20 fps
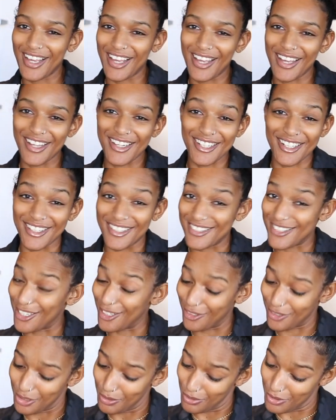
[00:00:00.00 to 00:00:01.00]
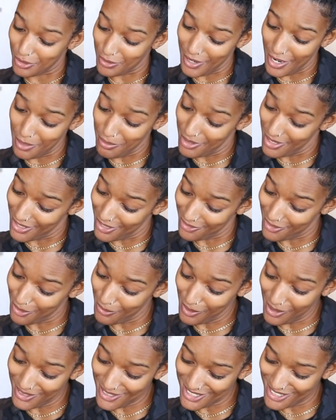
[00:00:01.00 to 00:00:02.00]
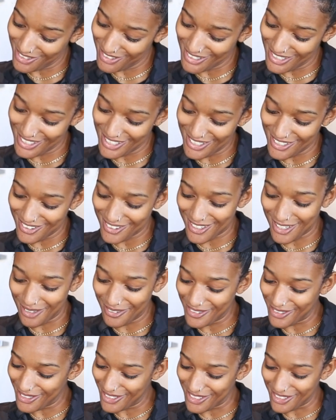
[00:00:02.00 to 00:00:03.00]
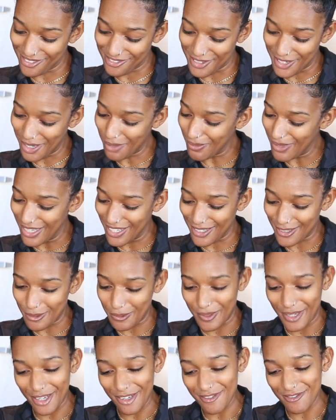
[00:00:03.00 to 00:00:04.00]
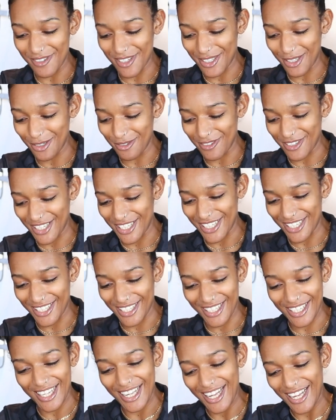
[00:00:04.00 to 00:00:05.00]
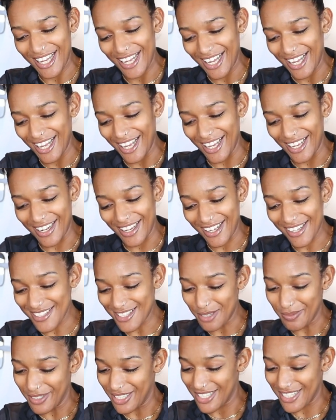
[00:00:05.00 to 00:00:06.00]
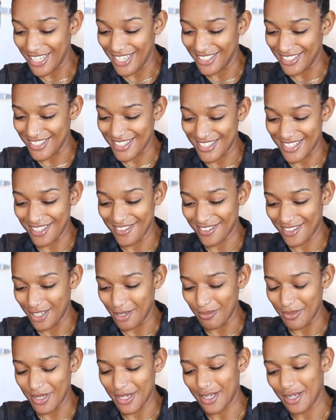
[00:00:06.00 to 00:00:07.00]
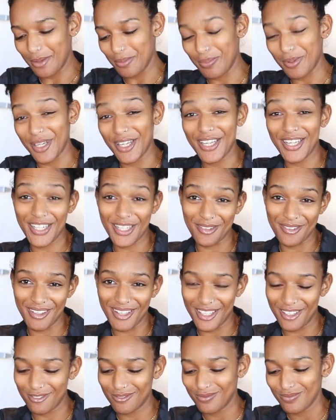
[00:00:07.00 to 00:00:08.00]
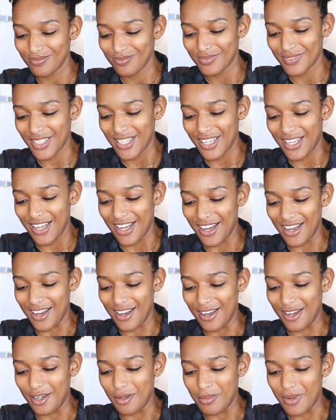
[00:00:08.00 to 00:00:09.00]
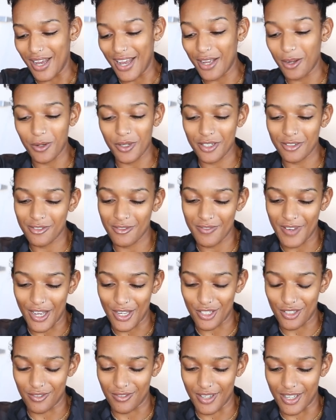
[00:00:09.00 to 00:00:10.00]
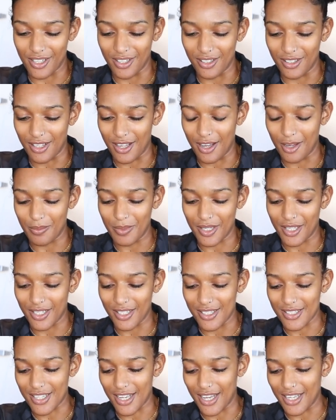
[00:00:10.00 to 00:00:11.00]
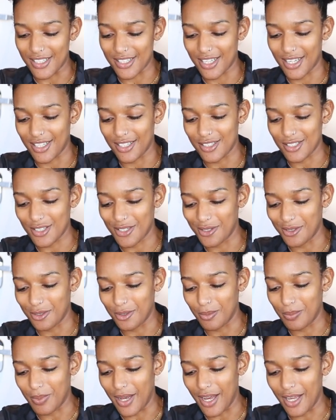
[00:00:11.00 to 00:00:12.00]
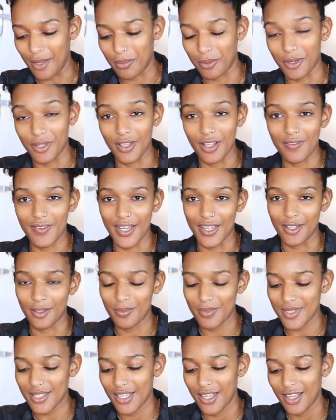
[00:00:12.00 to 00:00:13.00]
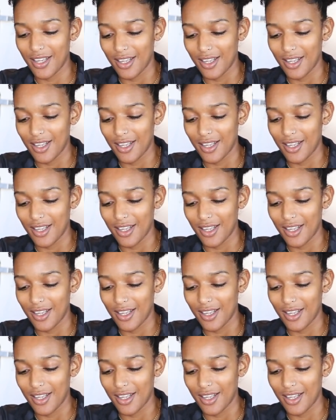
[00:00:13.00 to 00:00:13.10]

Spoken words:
And consider subscribing if you want to, you know, come join the family because we have fun over here. And I got some exciting stuff coming up. But anyway, I order from Fashionphile a lot because I tend to buy pre-loved items.